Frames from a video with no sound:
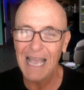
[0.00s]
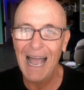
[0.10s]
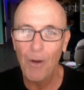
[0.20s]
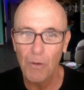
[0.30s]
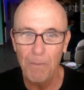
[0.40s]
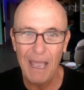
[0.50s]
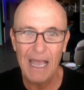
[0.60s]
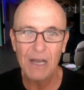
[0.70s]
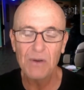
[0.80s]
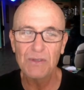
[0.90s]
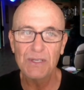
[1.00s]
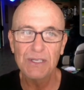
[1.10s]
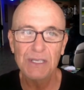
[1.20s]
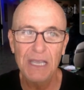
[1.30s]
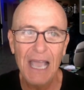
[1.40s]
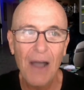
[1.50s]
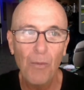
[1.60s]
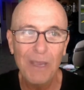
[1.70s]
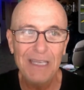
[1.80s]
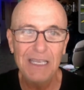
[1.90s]
our patterns and see how
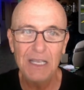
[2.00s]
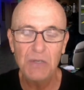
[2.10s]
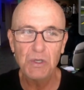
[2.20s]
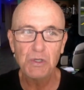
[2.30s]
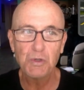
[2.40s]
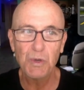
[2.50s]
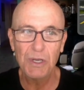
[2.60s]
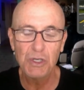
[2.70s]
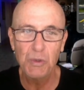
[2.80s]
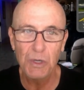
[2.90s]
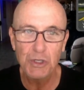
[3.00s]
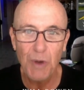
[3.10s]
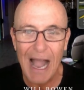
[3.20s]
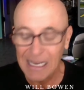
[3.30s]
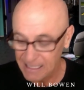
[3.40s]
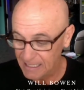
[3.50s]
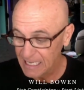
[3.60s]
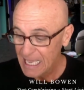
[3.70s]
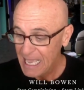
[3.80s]
we tend to treat to attract it.